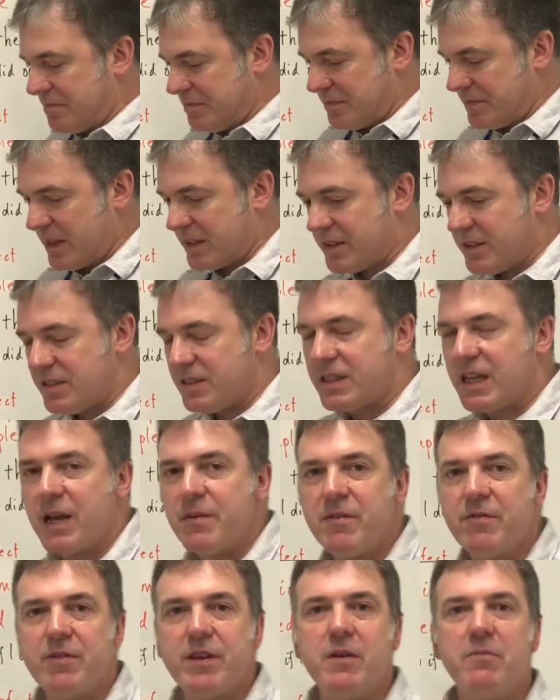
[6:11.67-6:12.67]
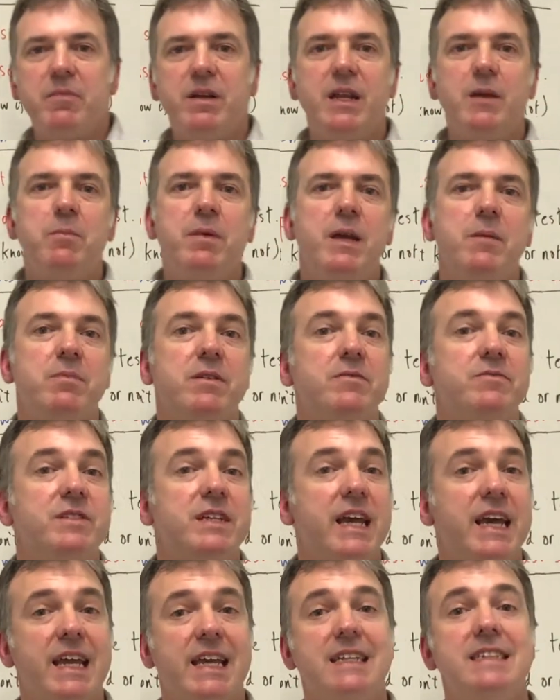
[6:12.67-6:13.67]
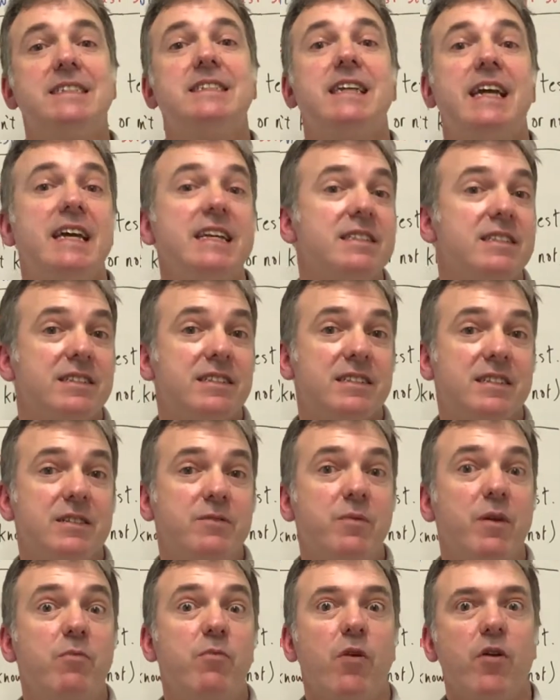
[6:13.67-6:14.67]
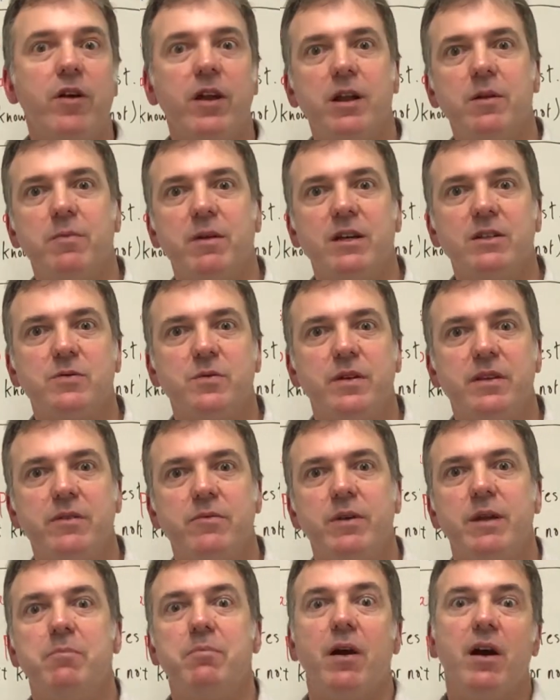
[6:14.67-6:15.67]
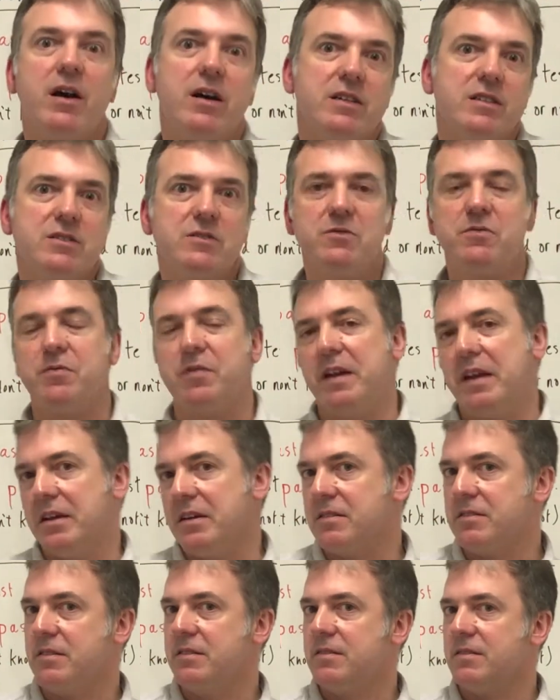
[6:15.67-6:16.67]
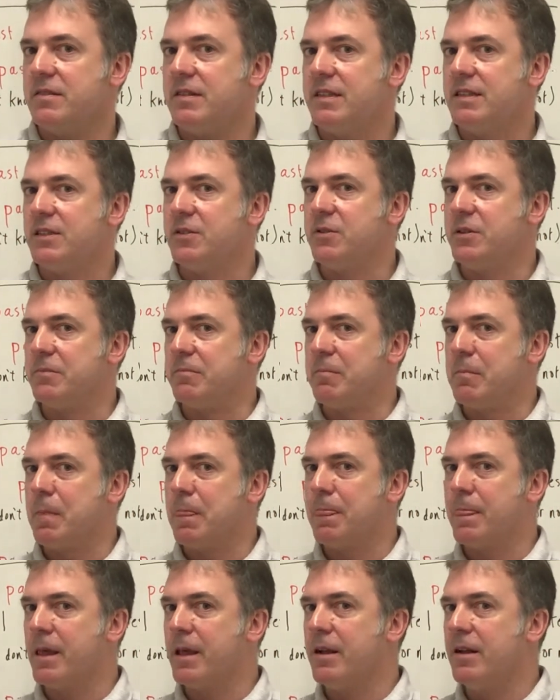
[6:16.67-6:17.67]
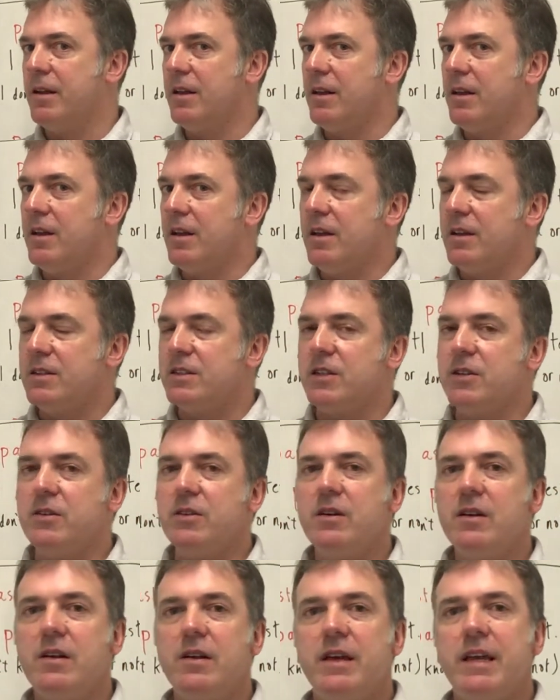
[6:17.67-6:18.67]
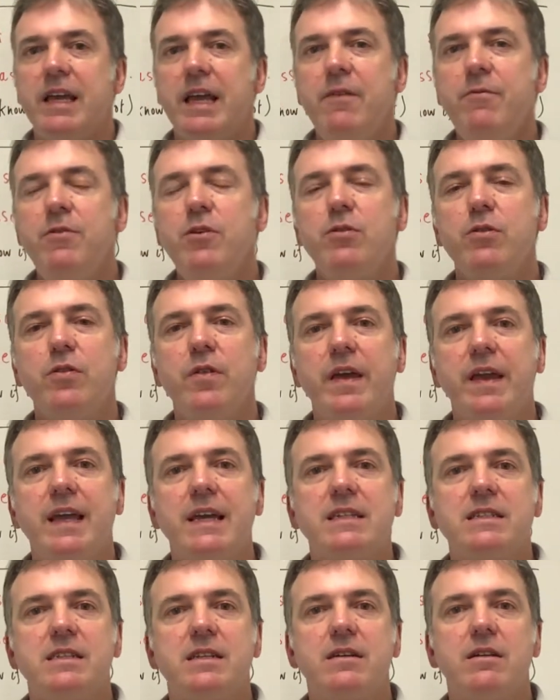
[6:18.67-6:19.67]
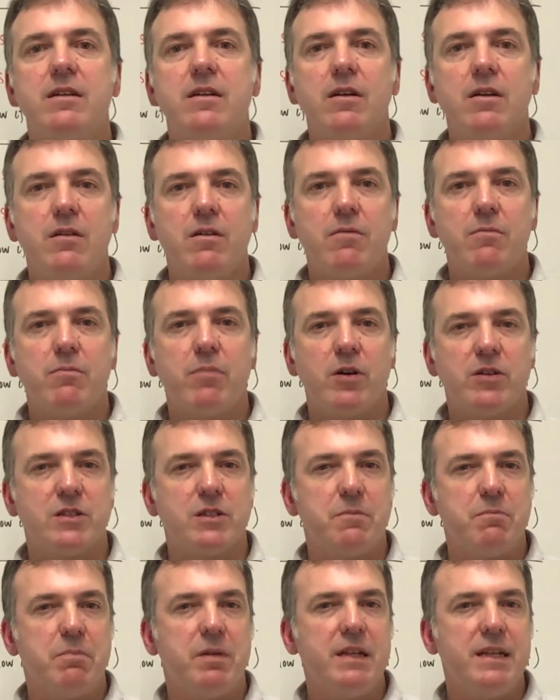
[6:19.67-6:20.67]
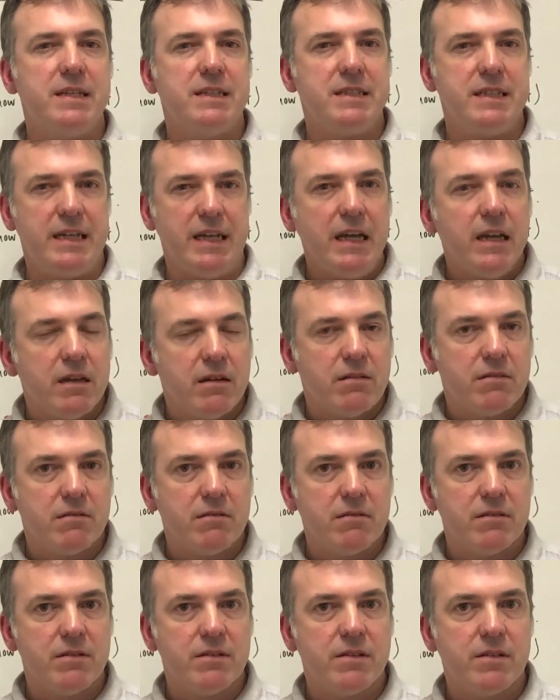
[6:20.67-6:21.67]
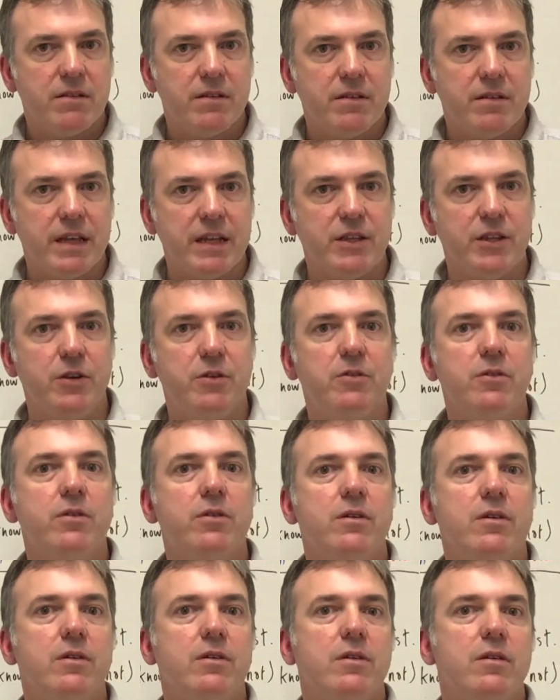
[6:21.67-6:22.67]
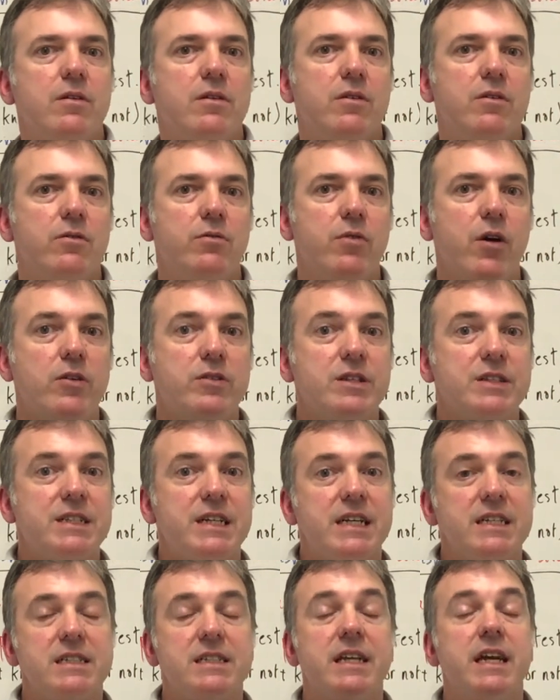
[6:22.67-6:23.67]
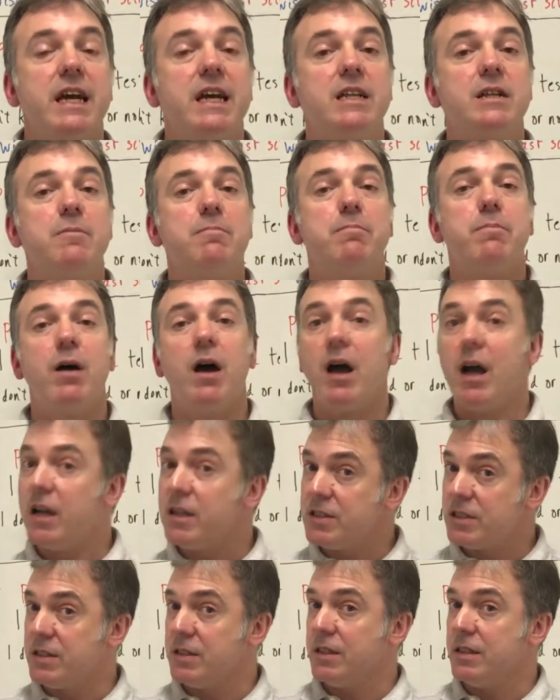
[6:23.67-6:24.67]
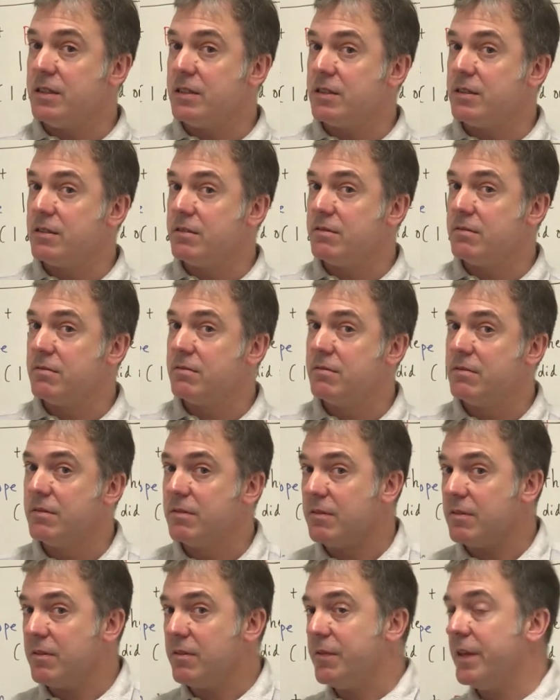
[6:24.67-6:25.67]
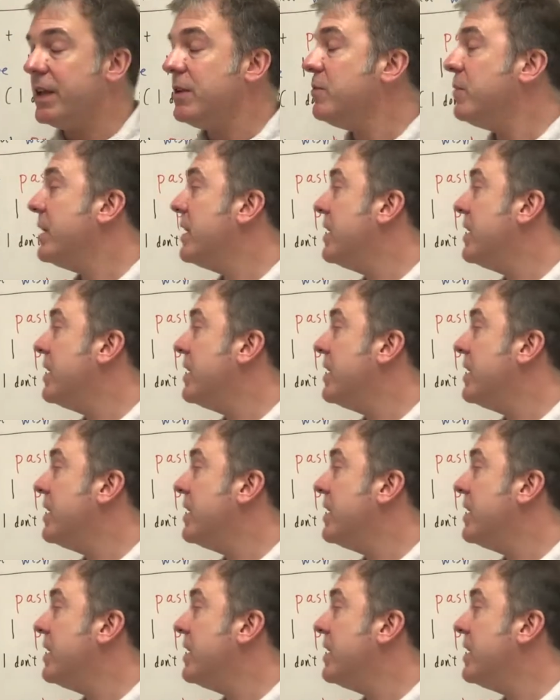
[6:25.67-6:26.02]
at this time of year, many people have taken tests and we're worried about whether we passed or failed and so on. So, if you think it's a possibility that you wrote a test and passed it, then we